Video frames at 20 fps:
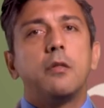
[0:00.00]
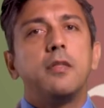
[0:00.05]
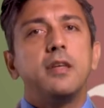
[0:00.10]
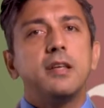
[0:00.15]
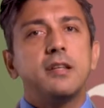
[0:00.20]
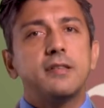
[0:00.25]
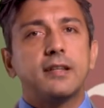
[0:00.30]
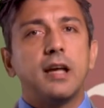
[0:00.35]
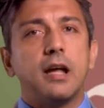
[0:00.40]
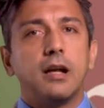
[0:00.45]

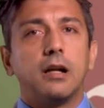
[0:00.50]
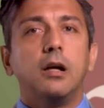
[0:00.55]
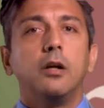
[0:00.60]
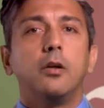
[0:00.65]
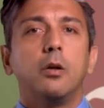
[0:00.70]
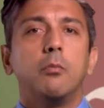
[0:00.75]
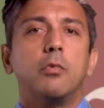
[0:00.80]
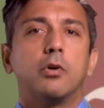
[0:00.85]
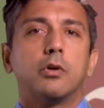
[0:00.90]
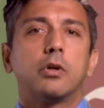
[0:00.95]
Things get a
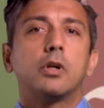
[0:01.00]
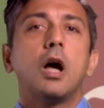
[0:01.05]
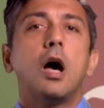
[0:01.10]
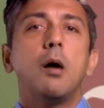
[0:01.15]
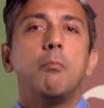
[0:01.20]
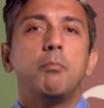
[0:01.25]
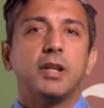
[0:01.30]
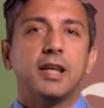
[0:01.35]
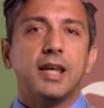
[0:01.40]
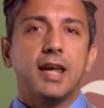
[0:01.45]
little more
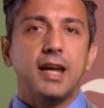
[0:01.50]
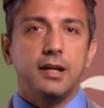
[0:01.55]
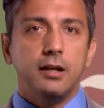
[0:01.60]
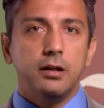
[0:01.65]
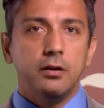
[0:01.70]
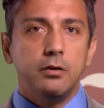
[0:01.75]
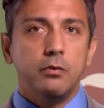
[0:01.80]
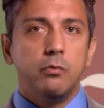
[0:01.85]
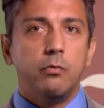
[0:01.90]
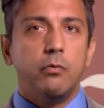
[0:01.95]
complicated